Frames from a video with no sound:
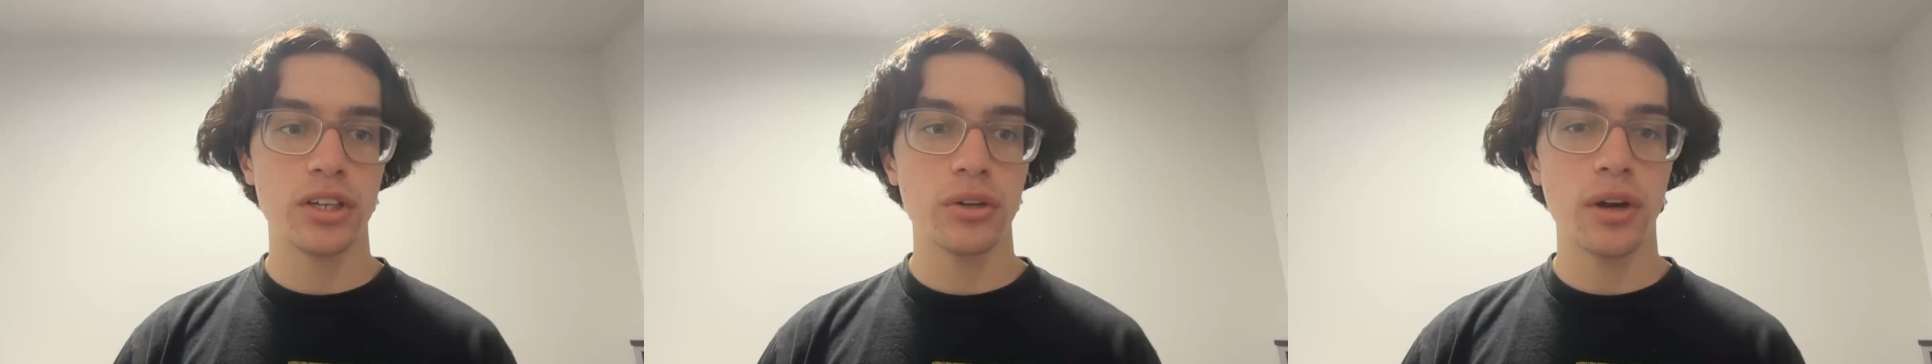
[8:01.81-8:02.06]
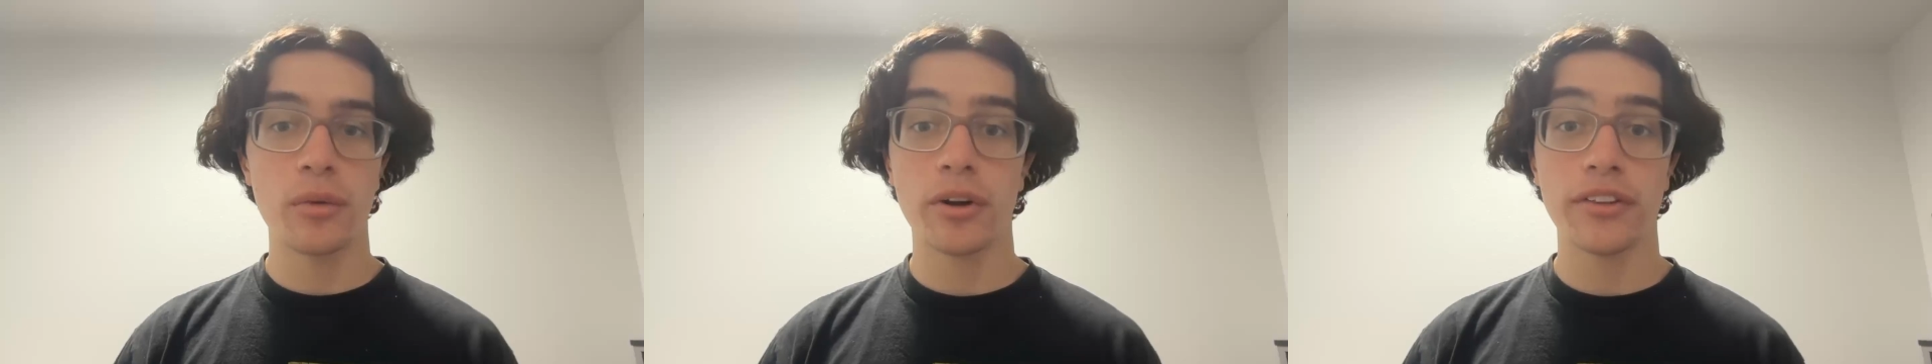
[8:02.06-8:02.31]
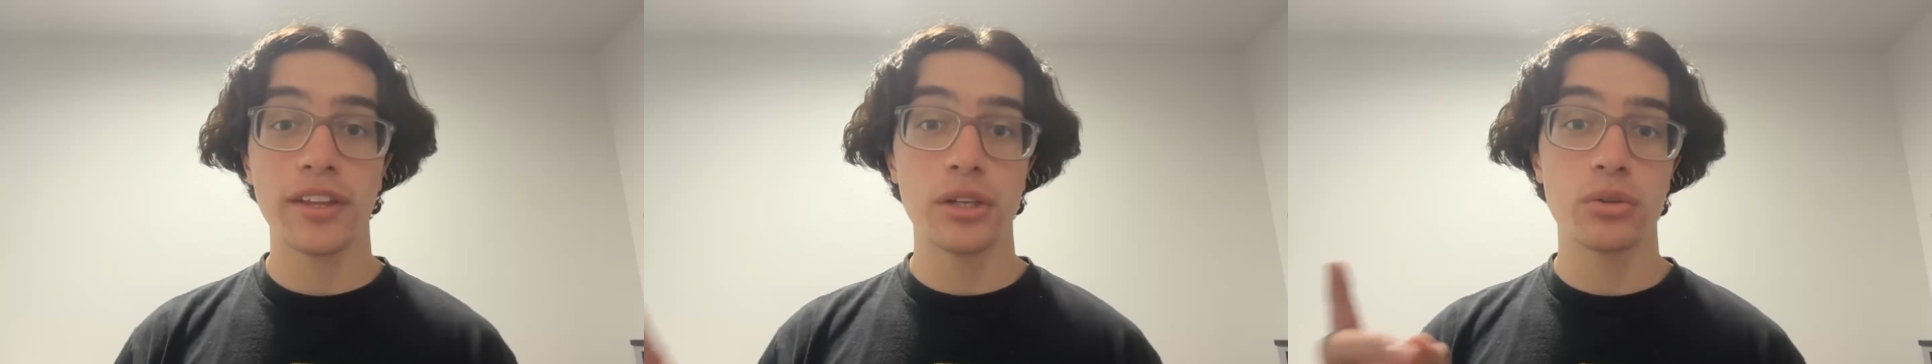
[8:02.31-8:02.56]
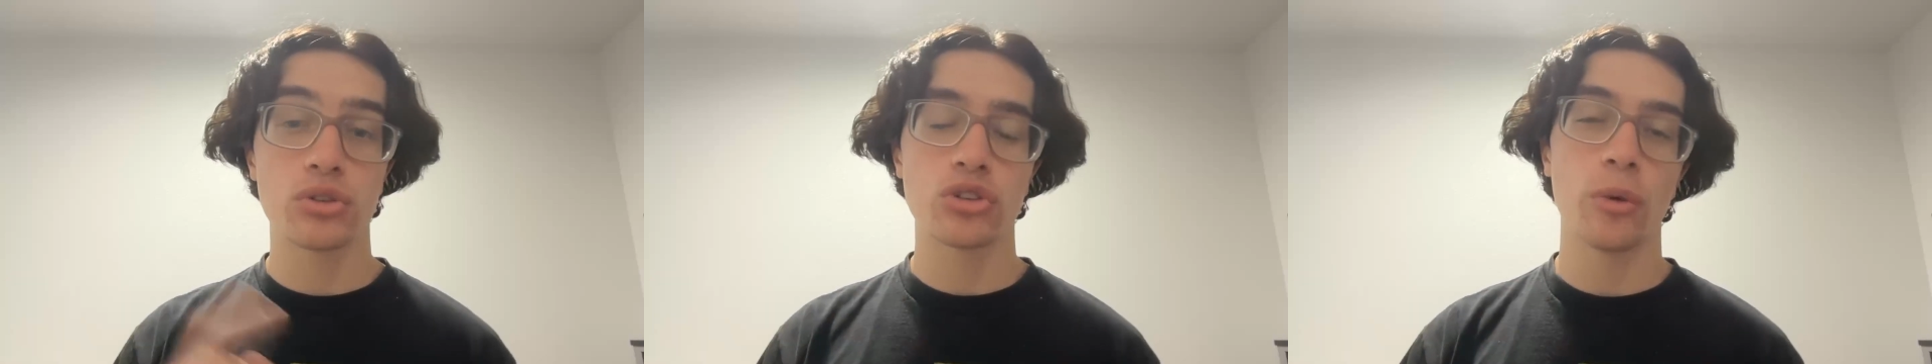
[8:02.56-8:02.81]
I want to thank you
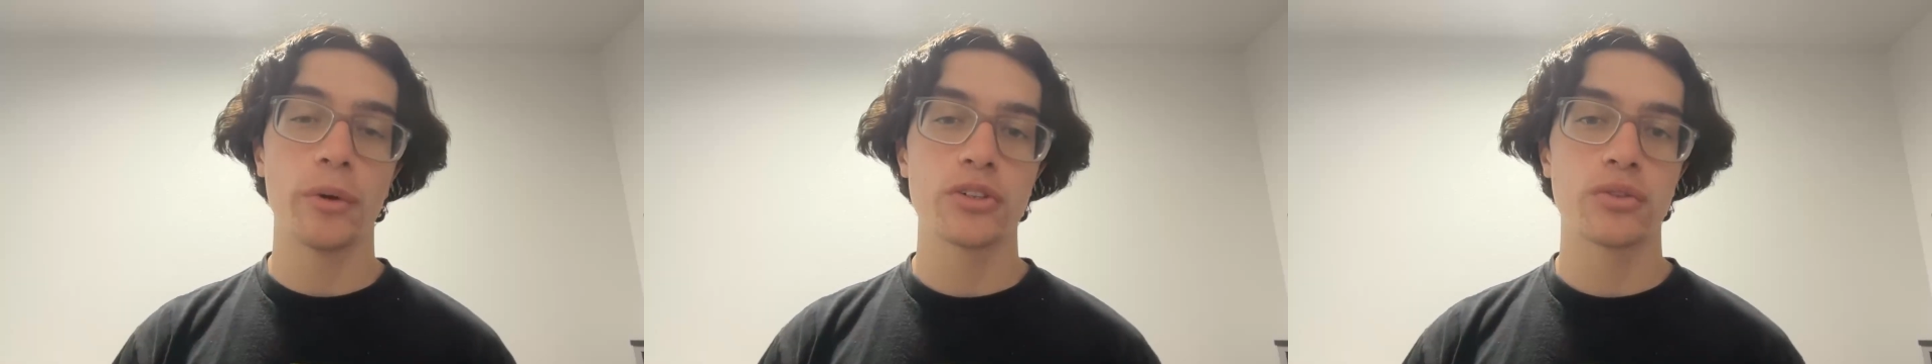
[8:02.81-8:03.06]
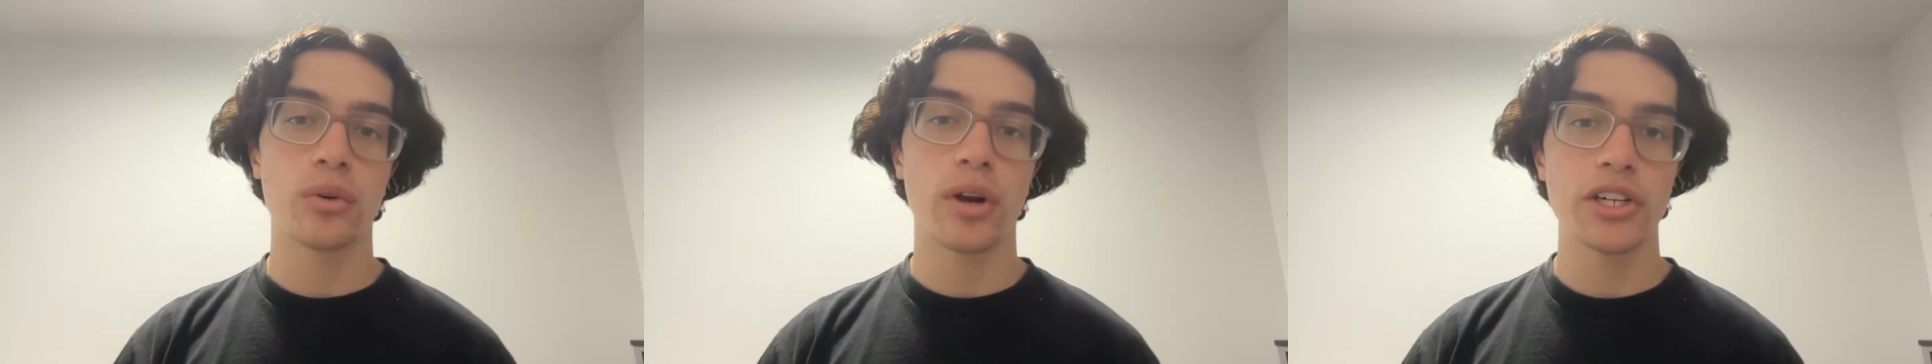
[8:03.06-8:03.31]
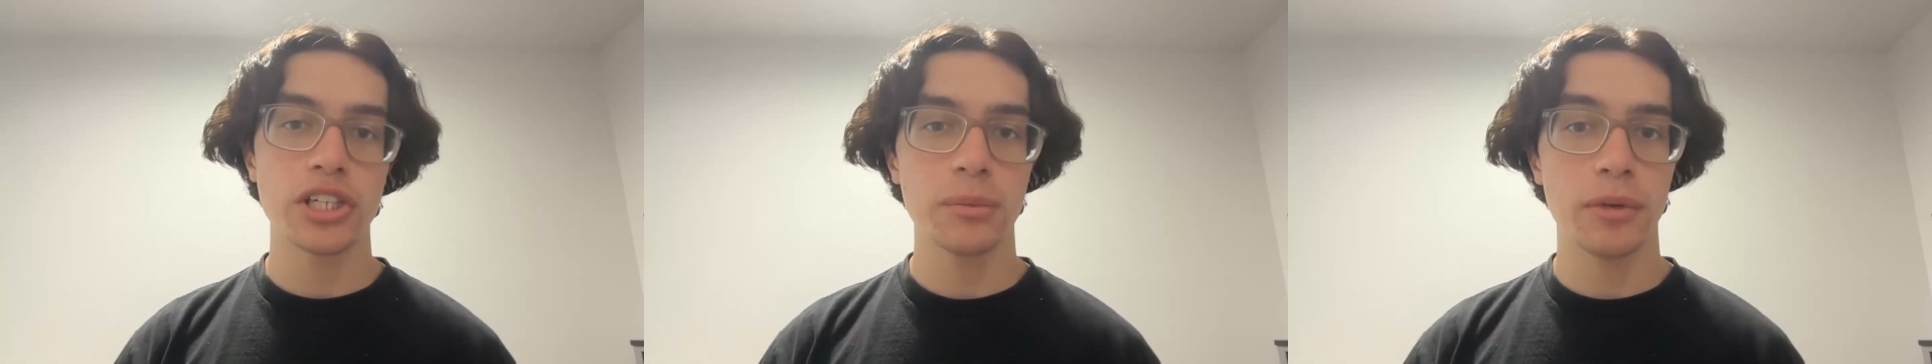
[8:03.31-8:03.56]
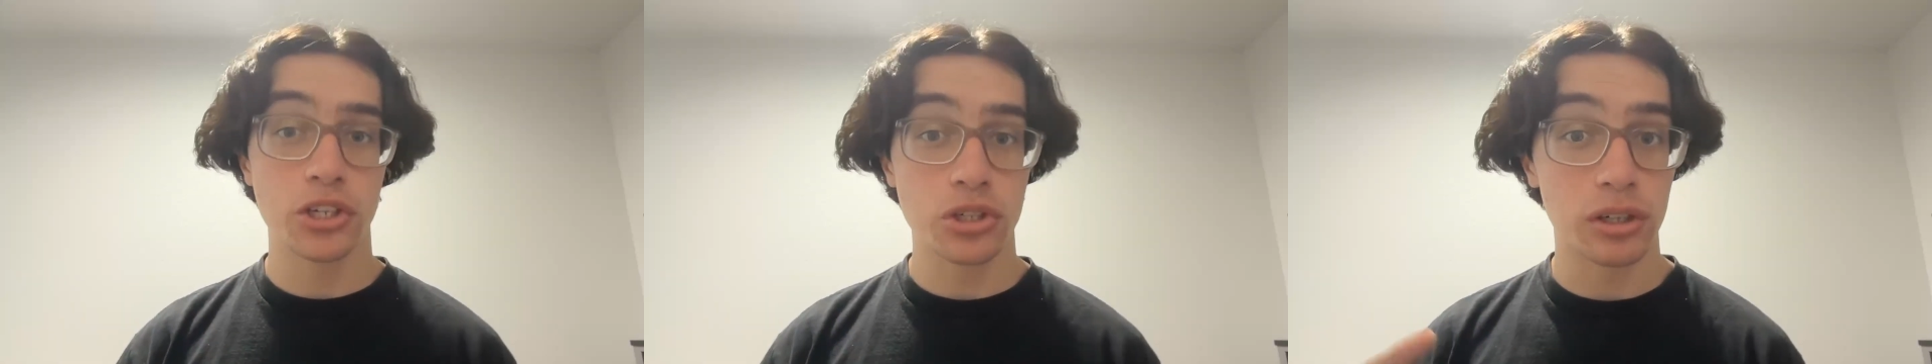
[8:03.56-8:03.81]
so much for watching.
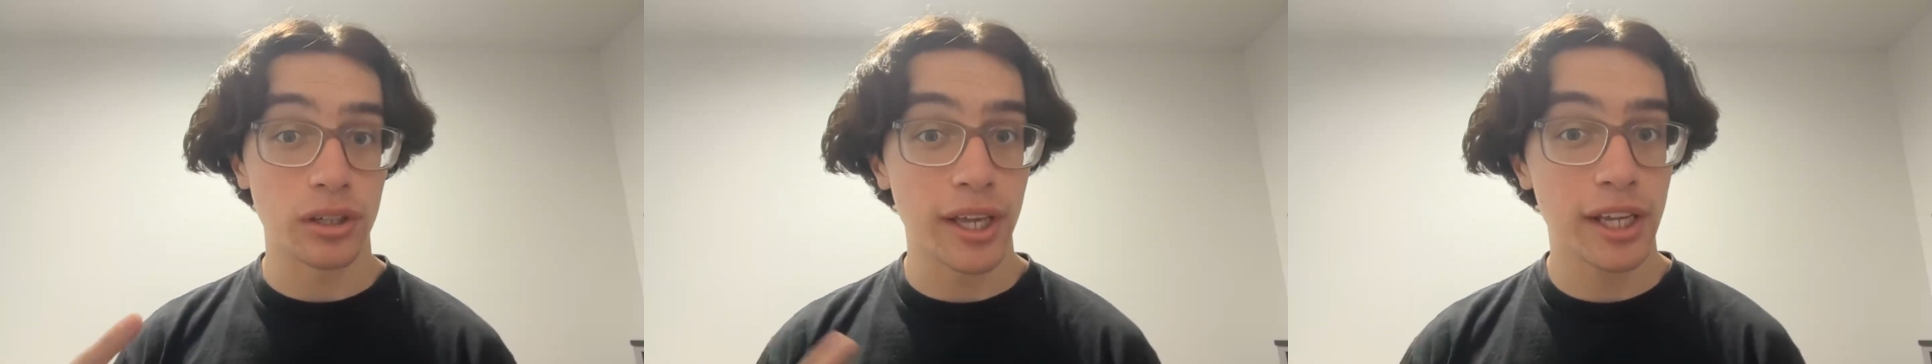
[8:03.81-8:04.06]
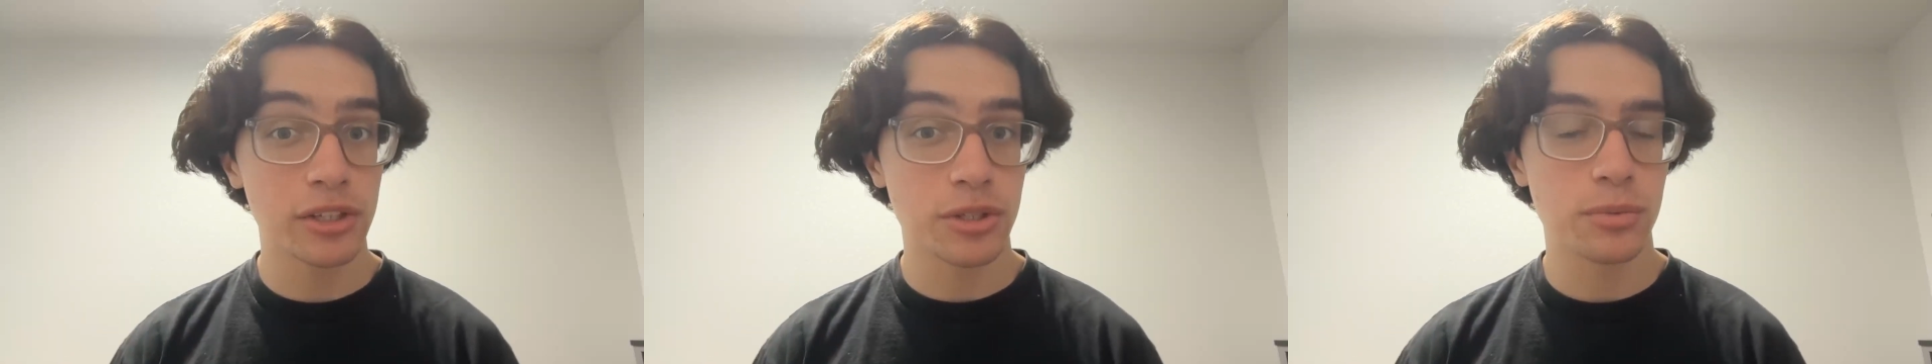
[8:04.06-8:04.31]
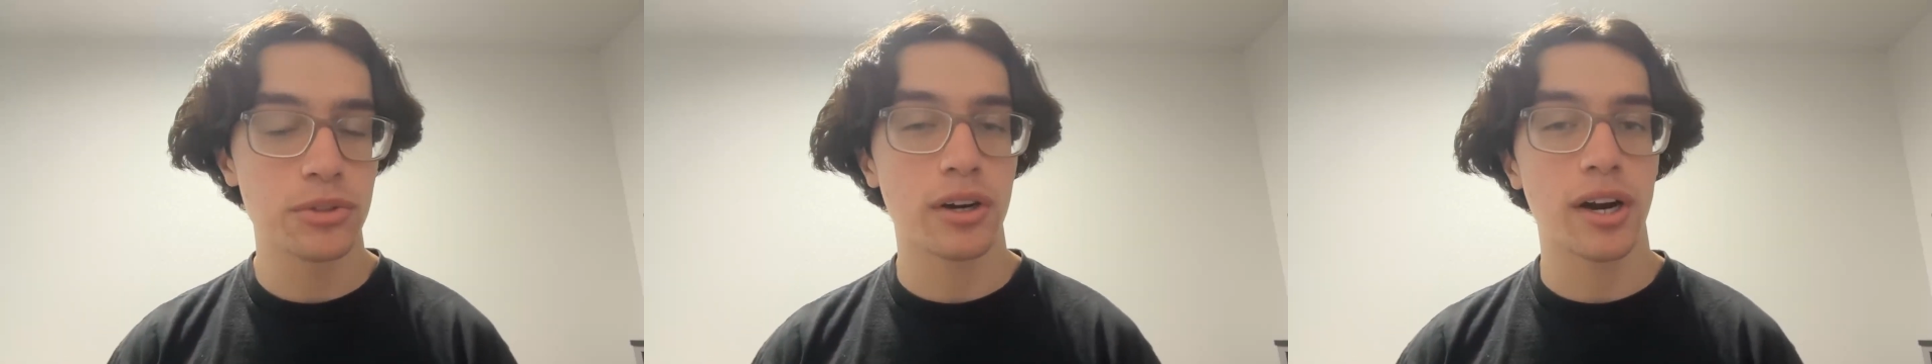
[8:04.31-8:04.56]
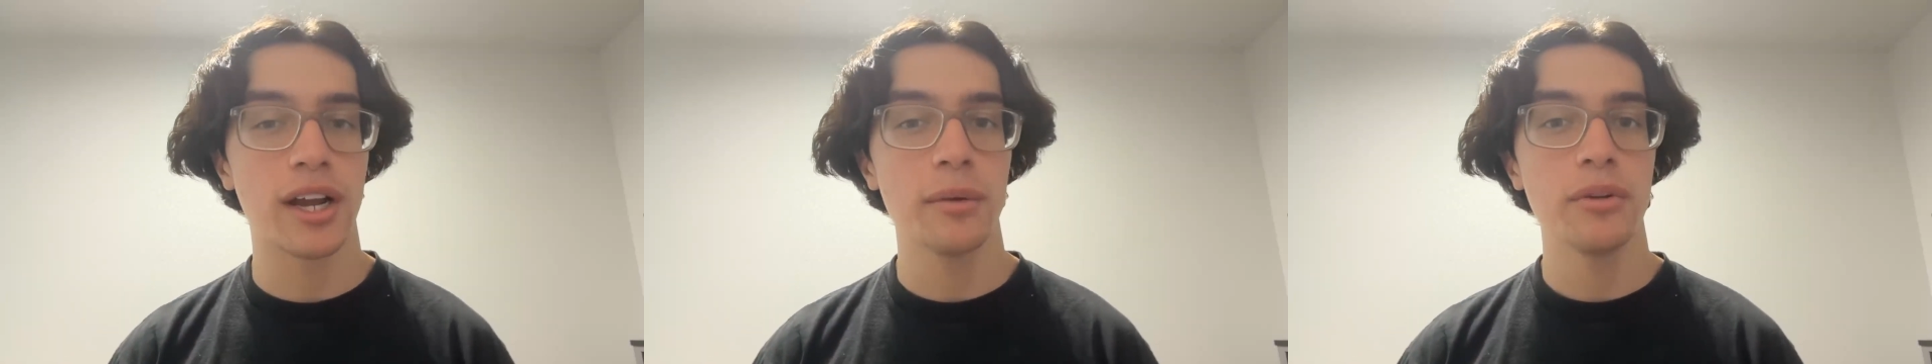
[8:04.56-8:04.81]
Make sure to like and
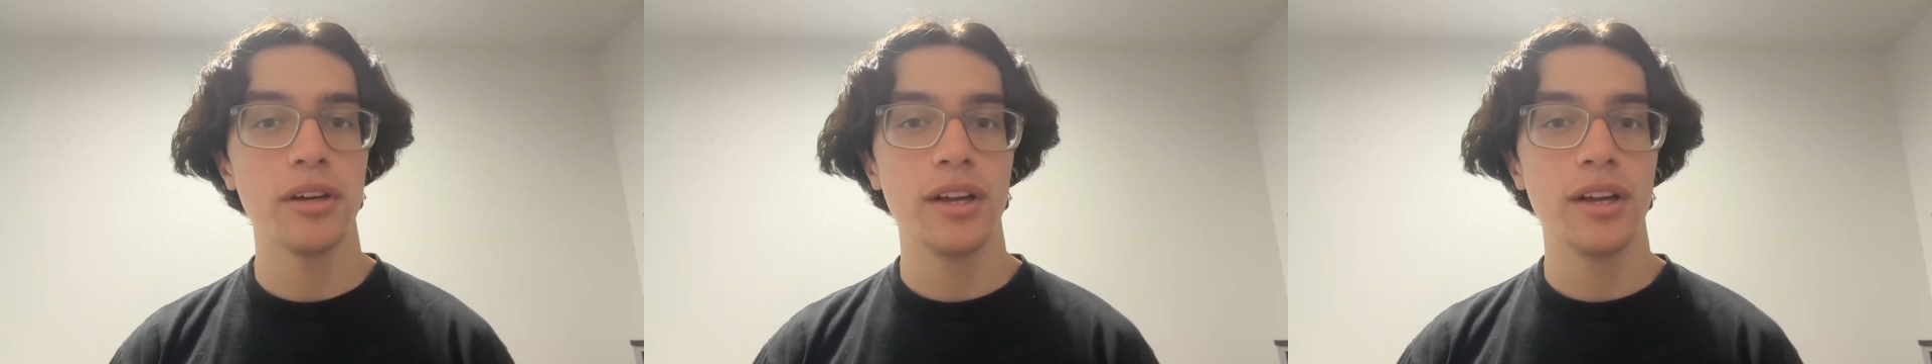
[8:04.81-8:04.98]
subscribe.